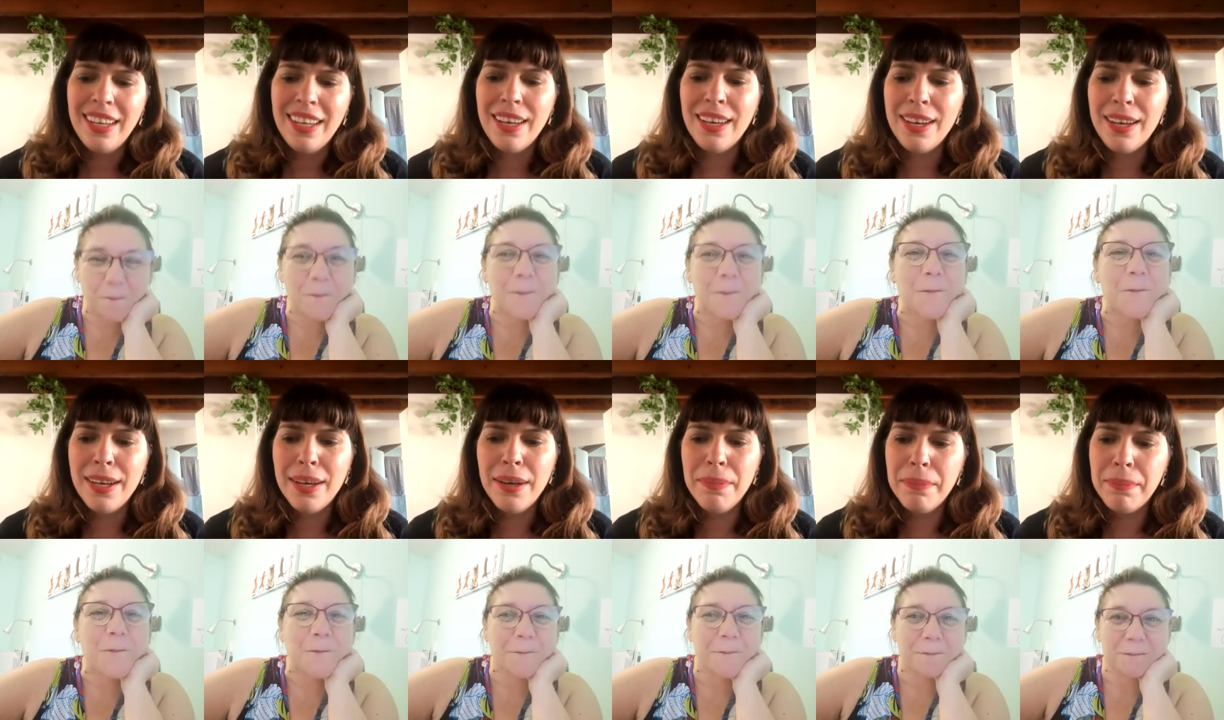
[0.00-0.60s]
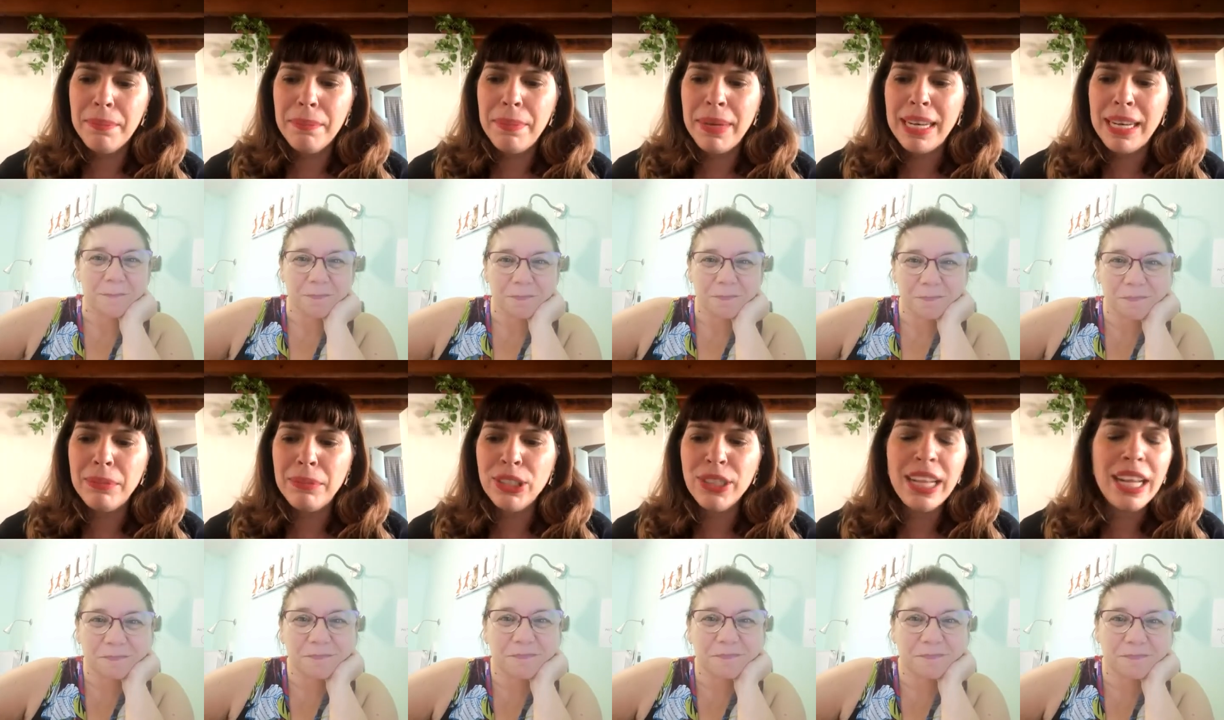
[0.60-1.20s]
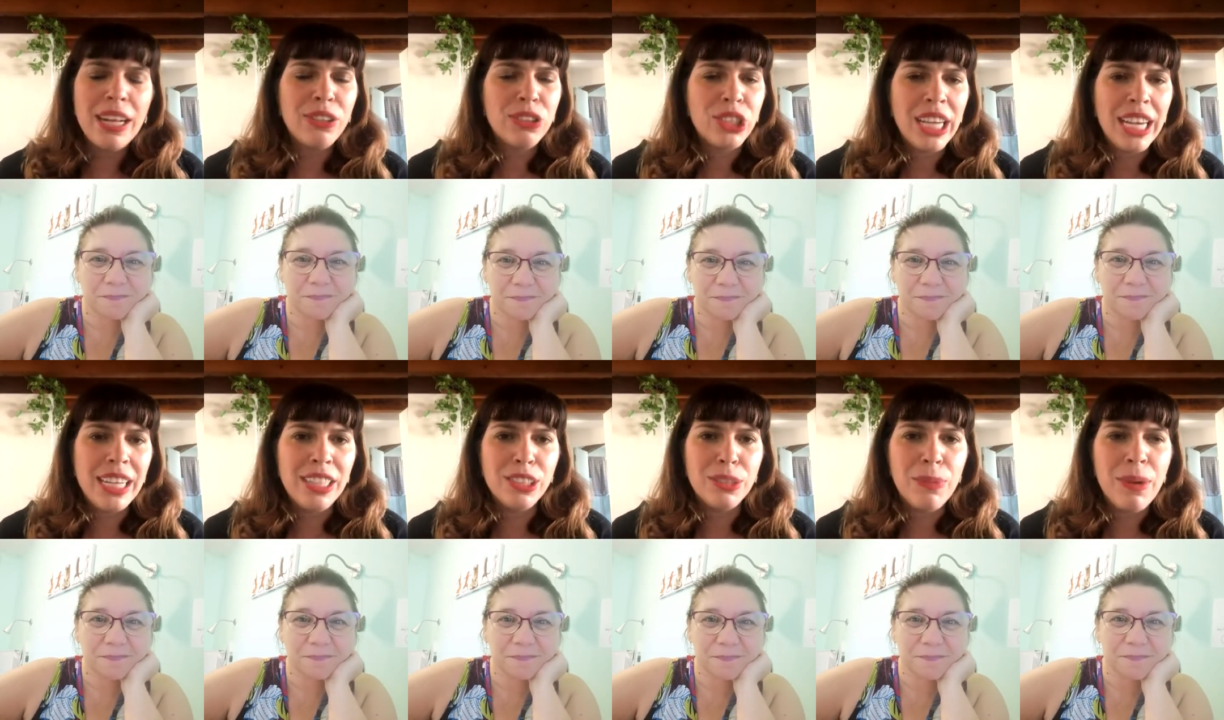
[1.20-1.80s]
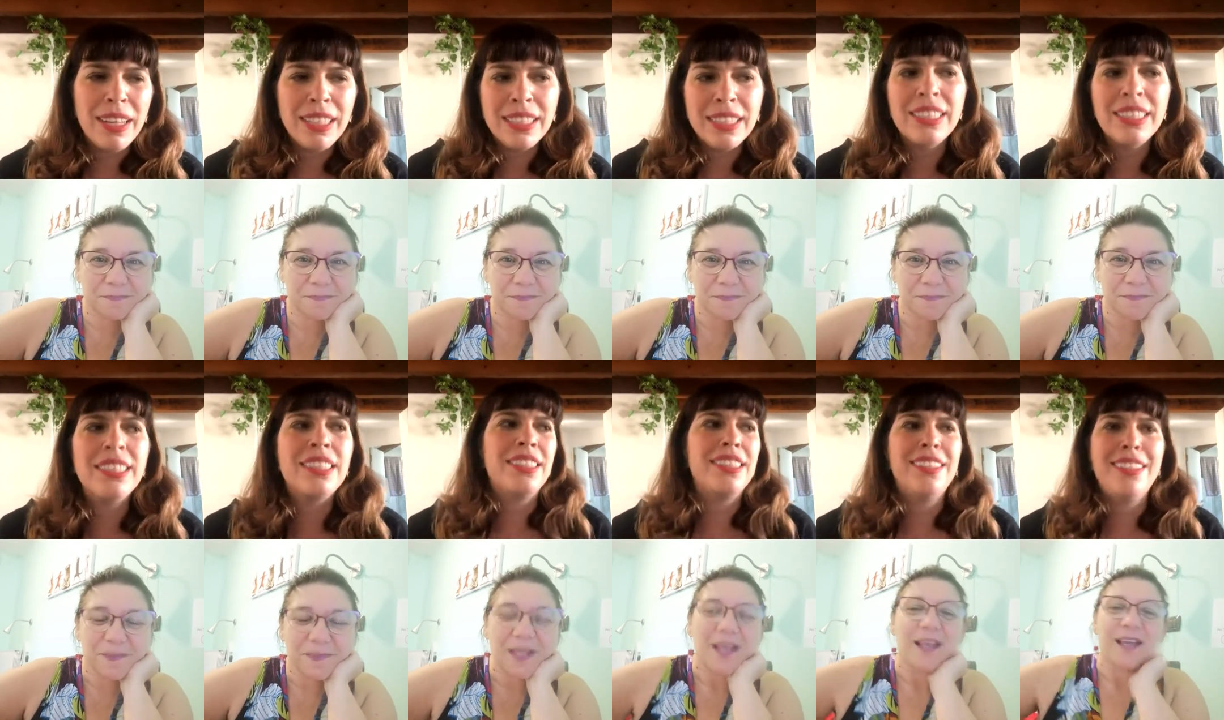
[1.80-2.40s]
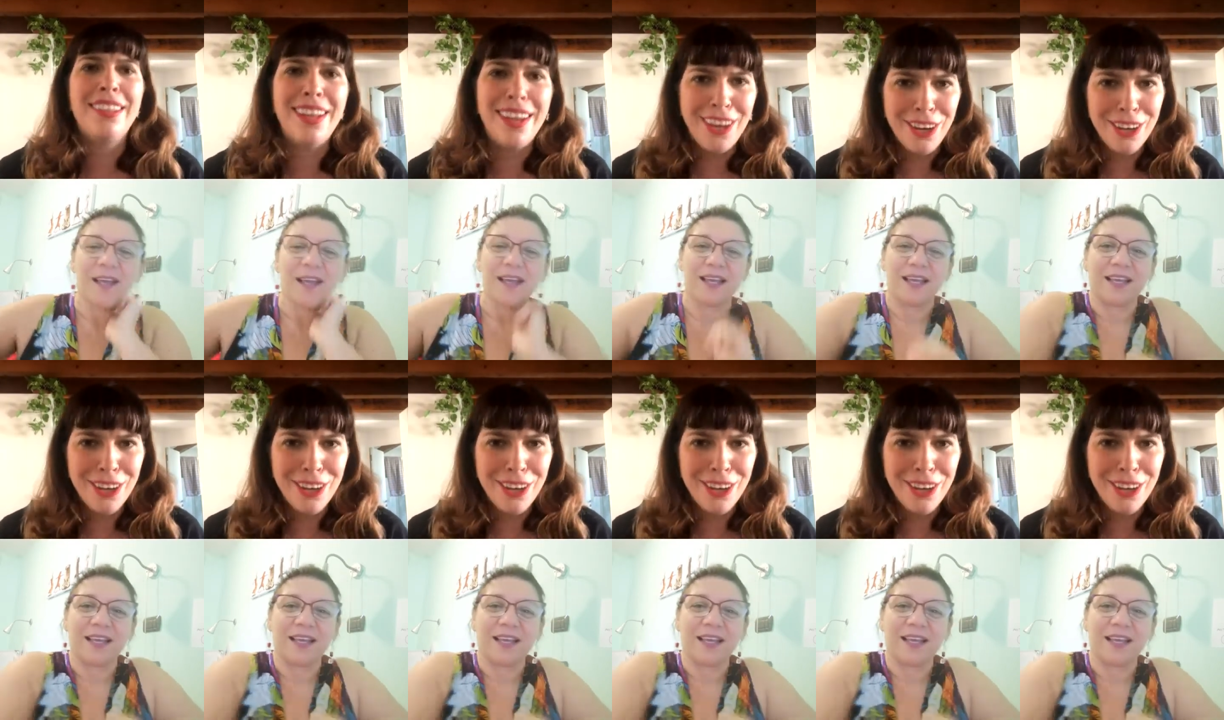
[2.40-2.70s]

Speaker 1: Um, but I'm sure that'll change once, you know.